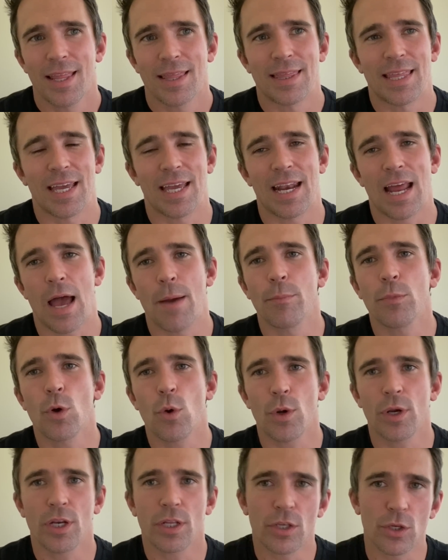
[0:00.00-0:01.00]
then I'm
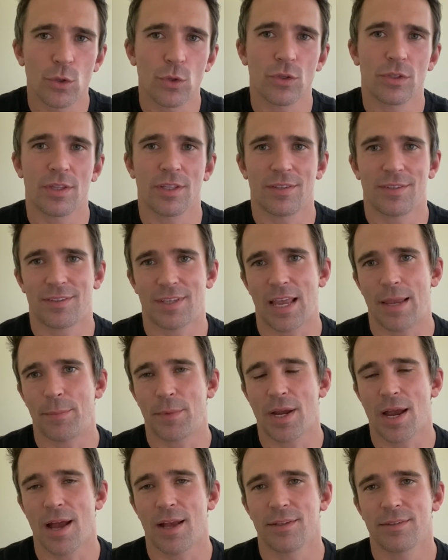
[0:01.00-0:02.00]
going to use the
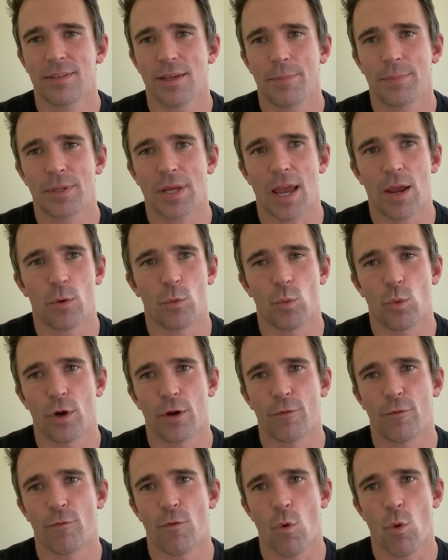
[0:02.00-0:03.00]
same concept I
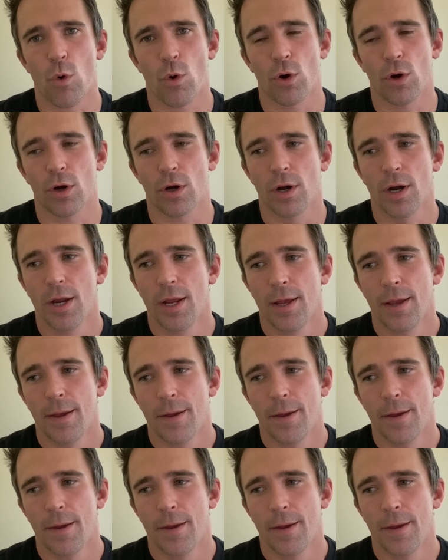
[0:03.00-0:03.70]
would for